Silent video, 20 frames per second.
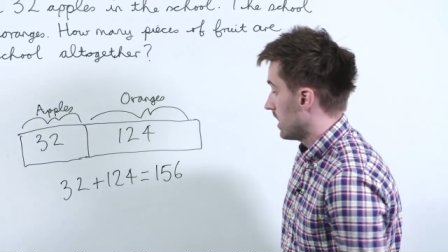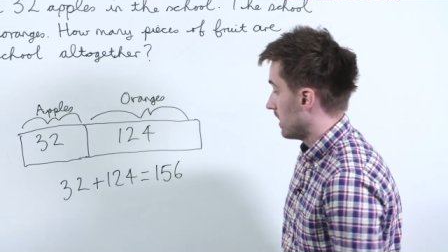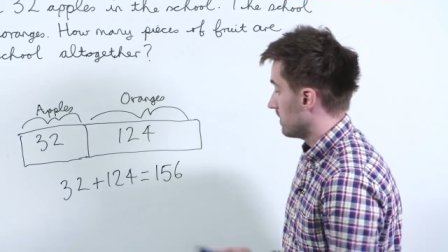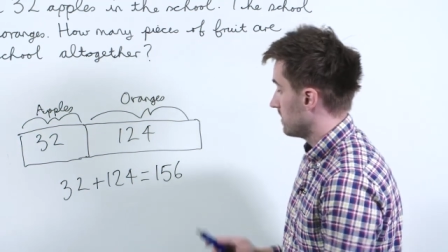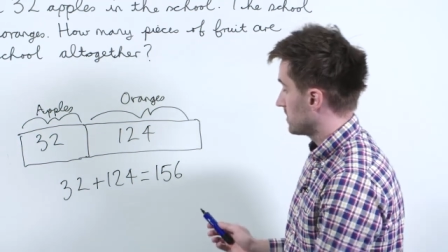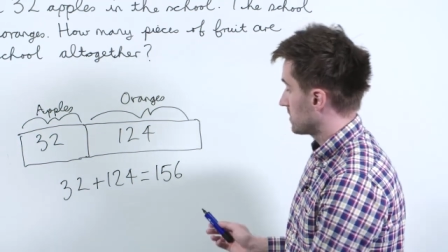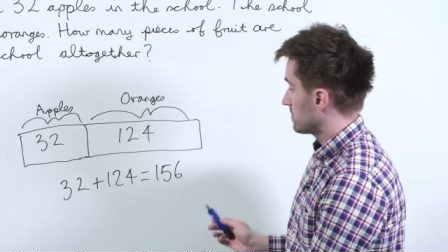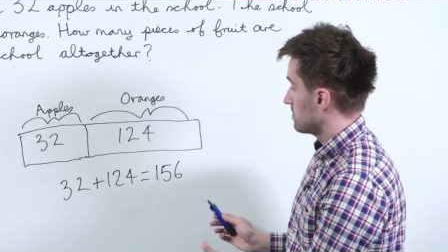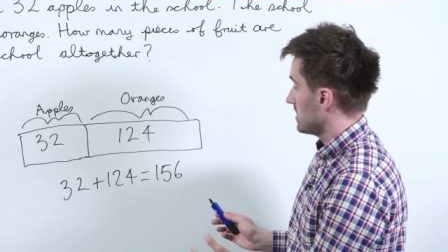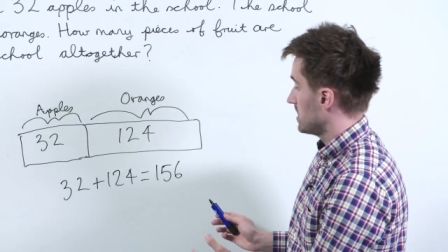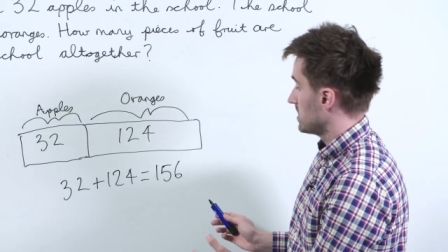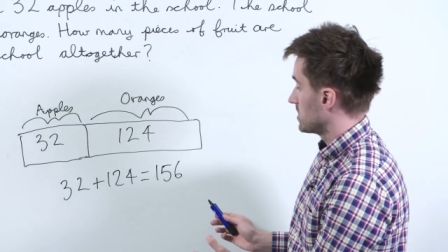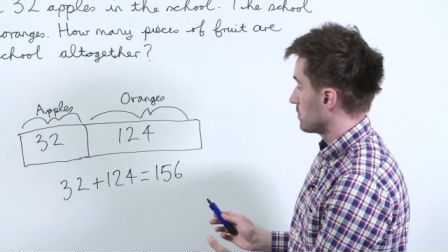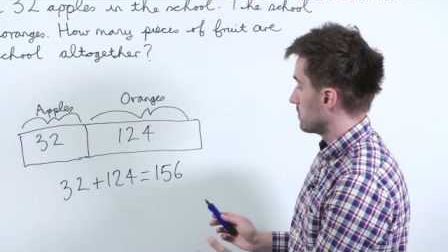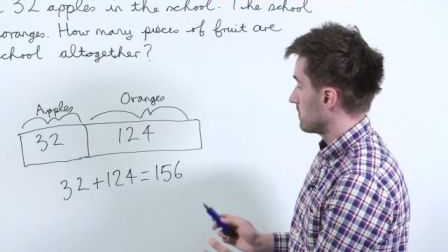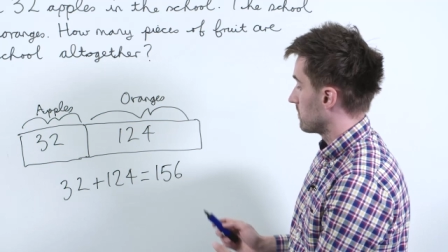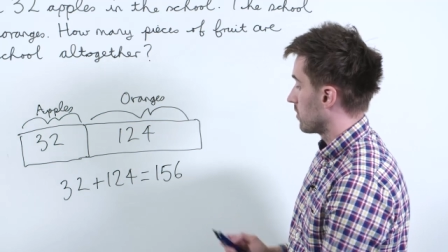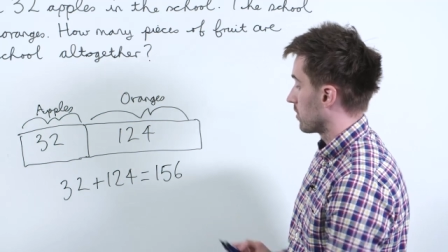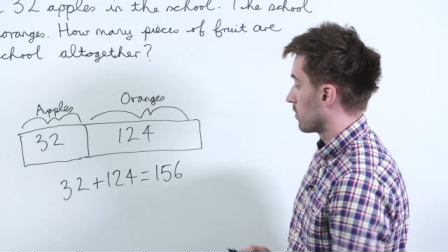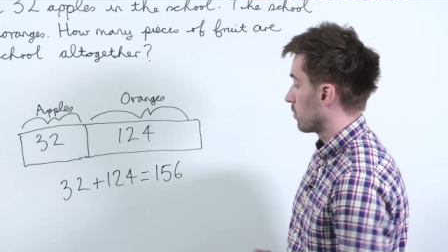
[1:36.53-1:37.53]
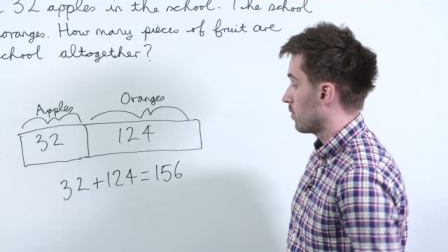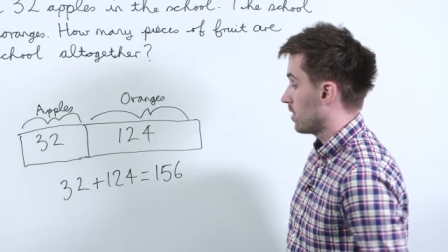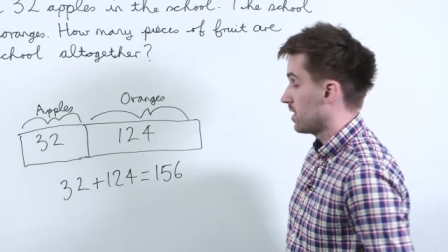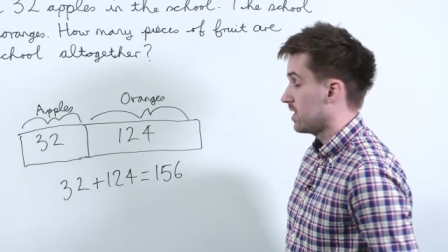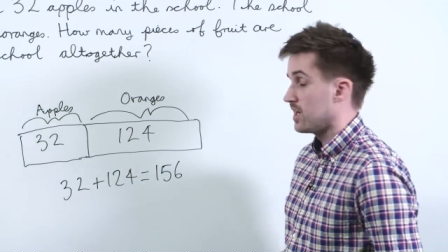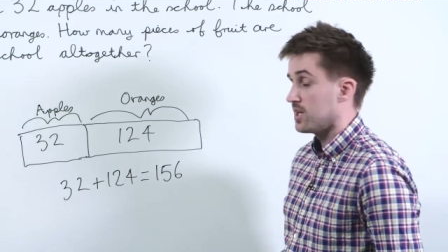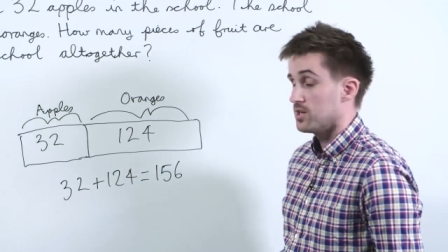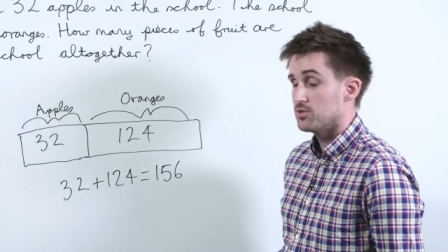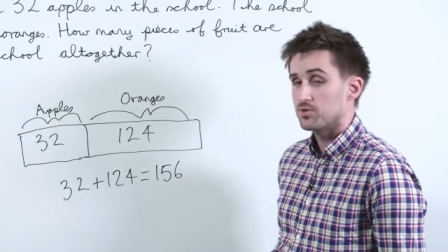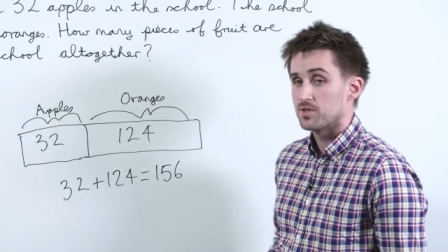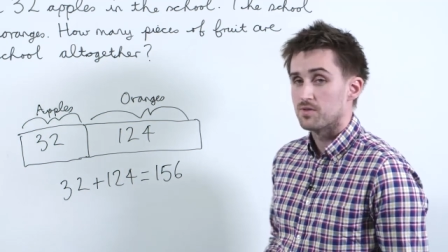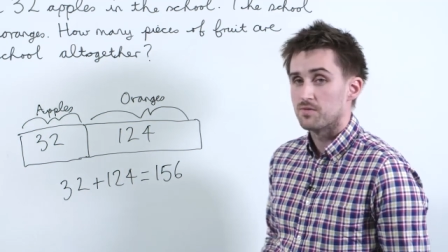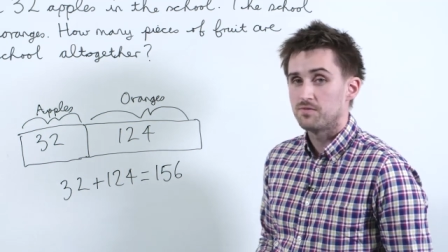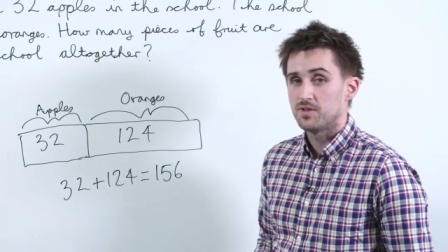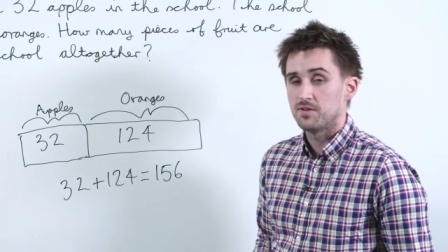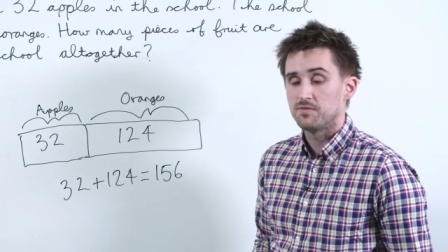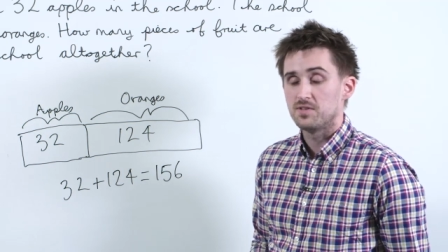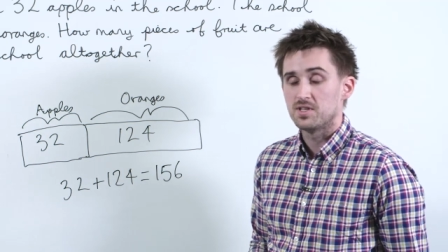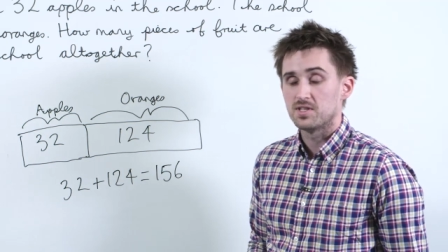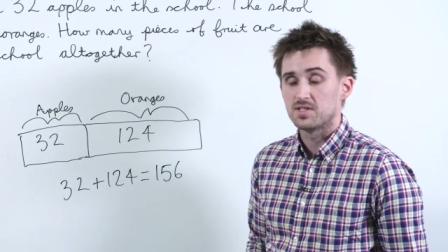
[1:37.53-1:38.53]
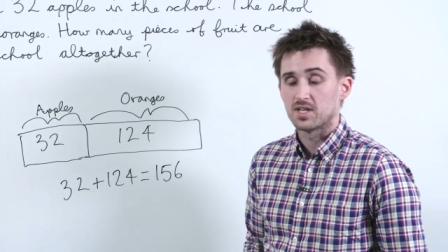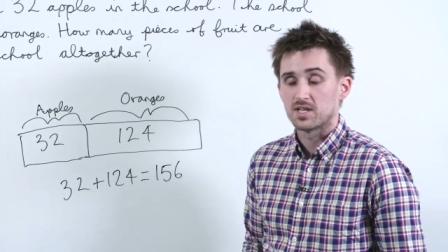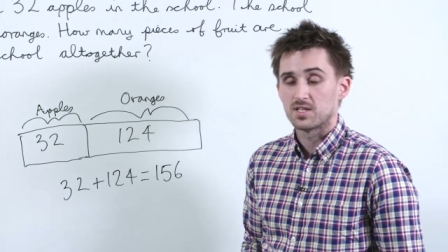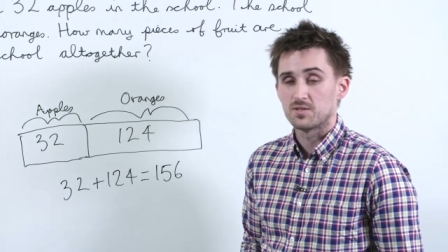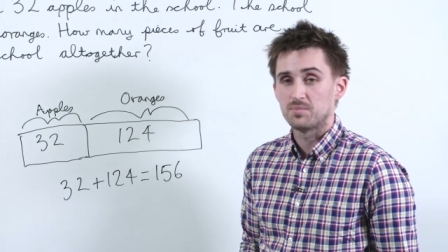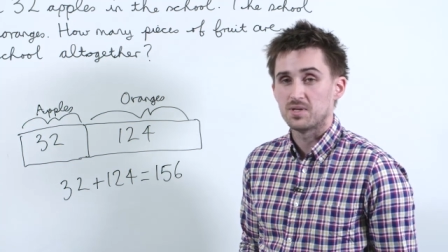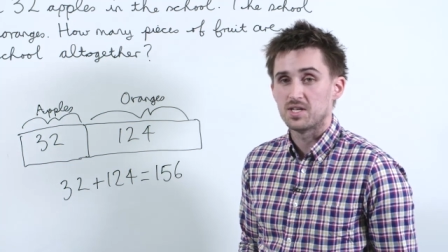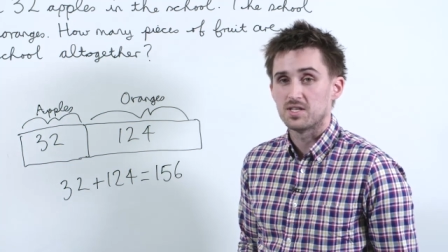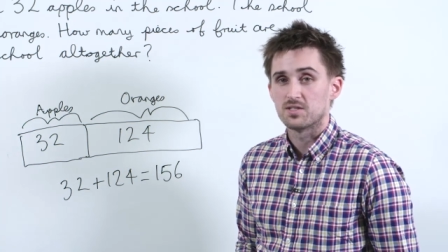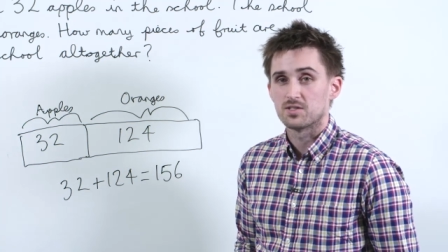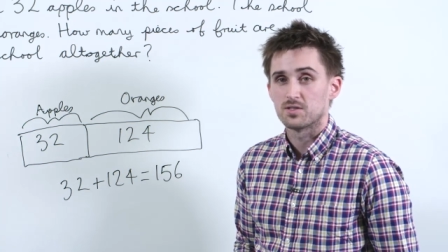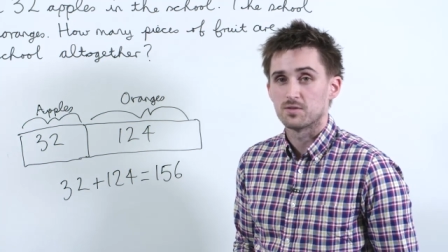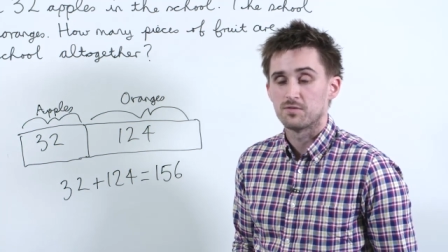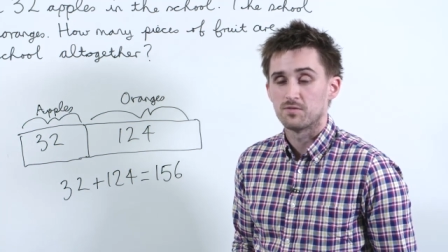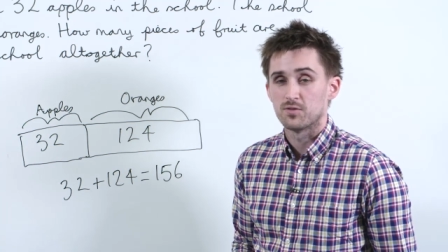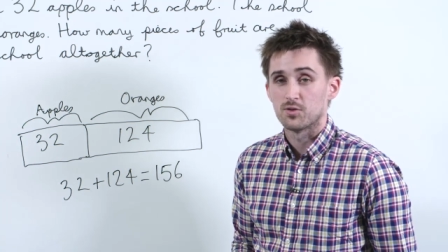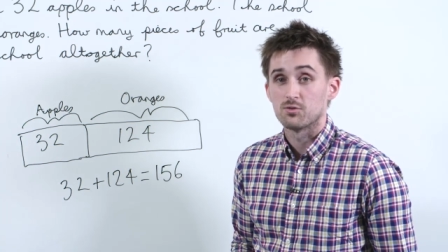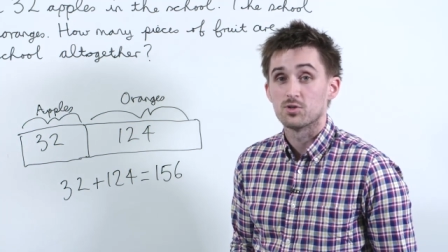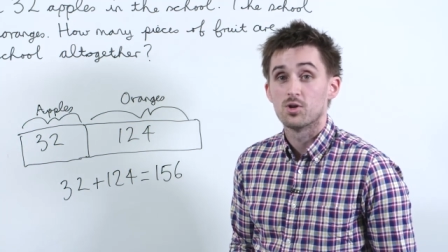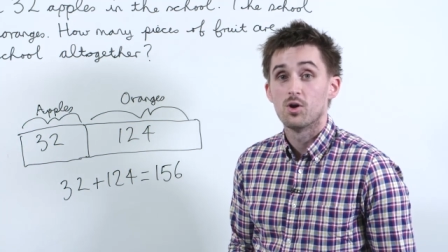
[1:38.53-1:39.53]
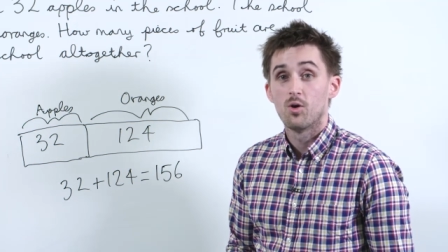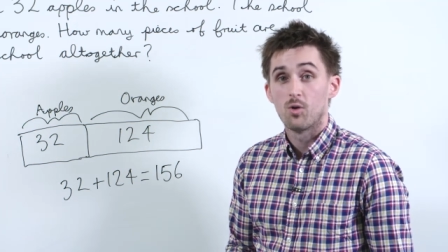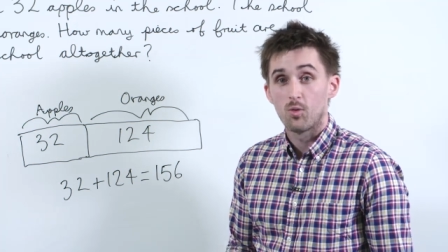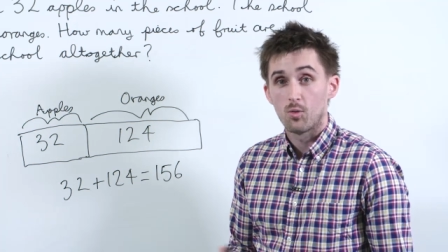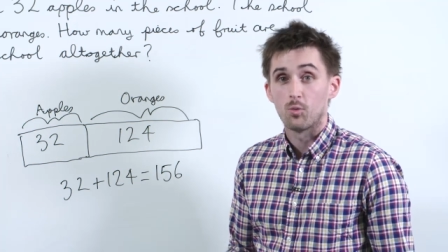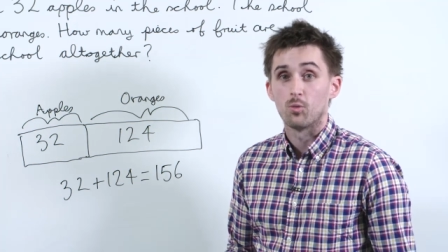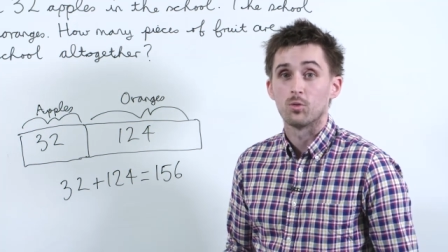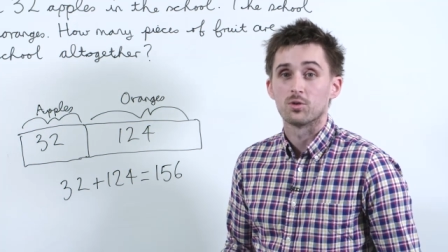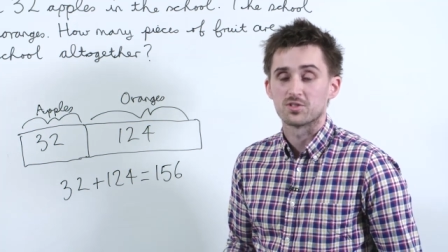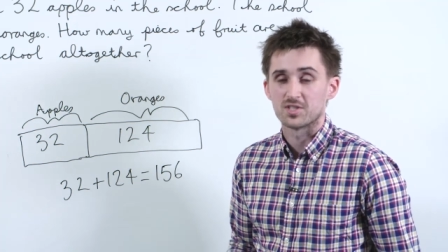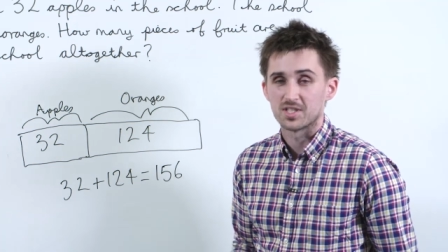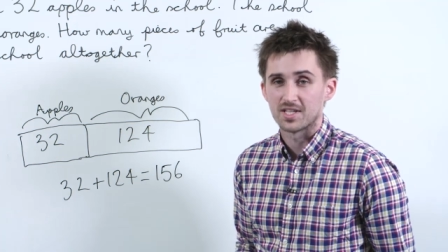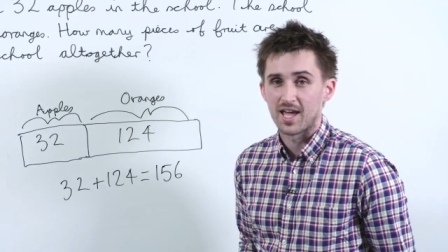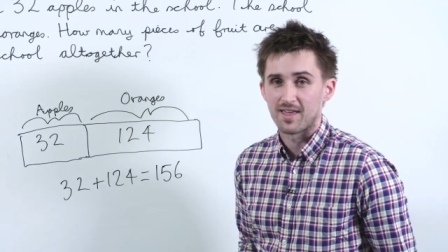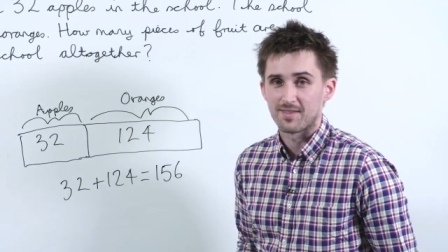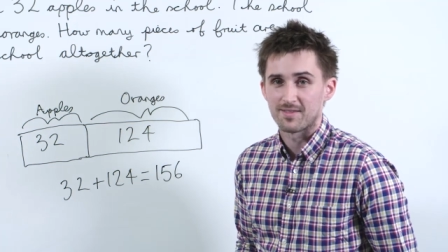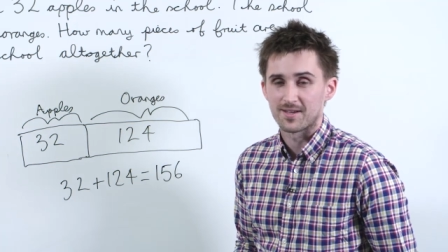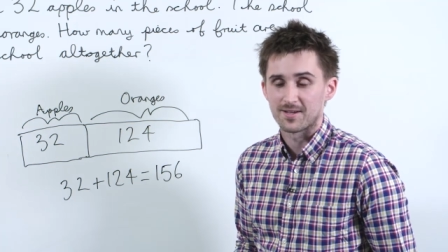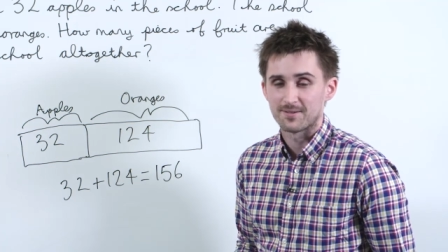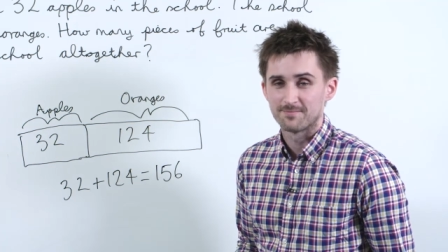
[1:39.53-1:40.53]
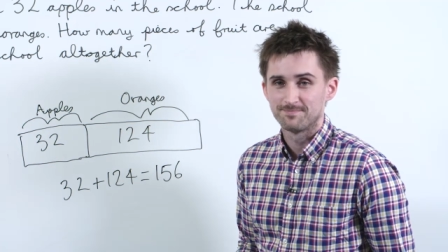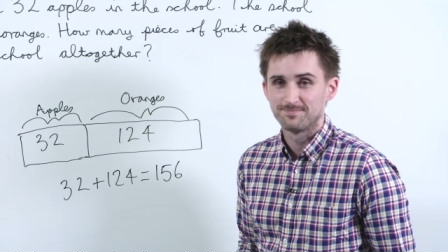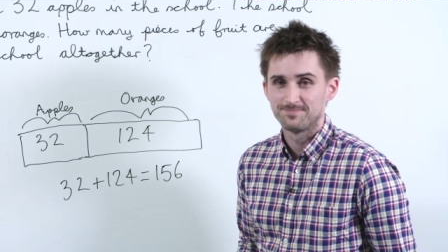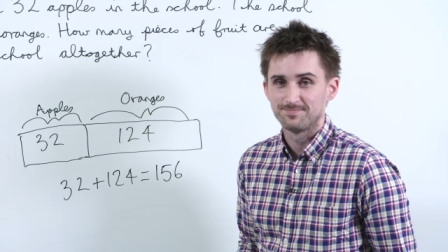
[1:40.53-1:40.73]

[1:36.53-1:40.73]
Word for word: and this means that we've got 156 pieces of fruit altogether.